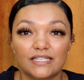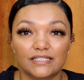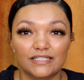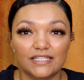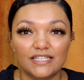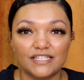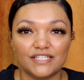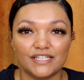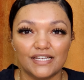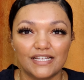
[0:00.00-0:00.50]

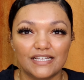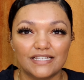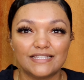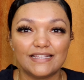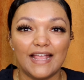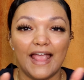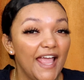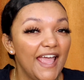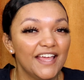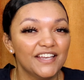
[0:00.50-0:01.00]

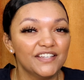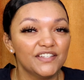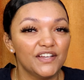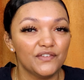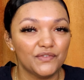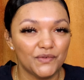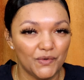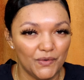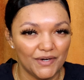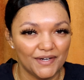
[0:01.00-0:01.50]
delicious. And
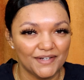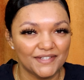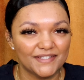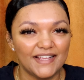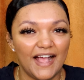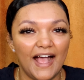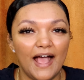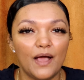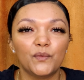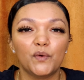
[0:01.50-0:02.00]
of
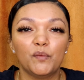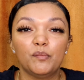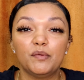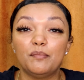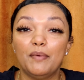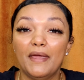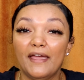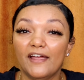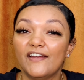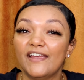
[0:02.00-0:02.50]
course, I will
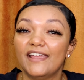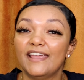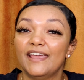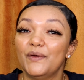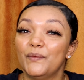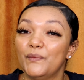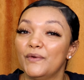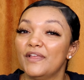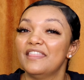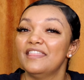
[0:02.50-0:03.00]
be pairing
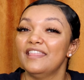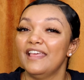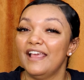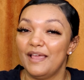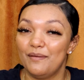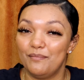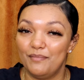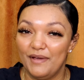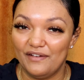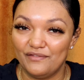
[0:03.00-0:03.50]
it with
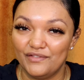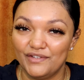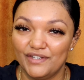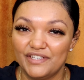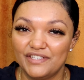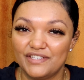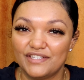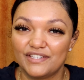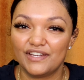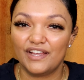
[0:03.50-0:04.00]
a
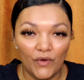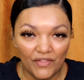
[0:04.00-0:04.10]
beverage.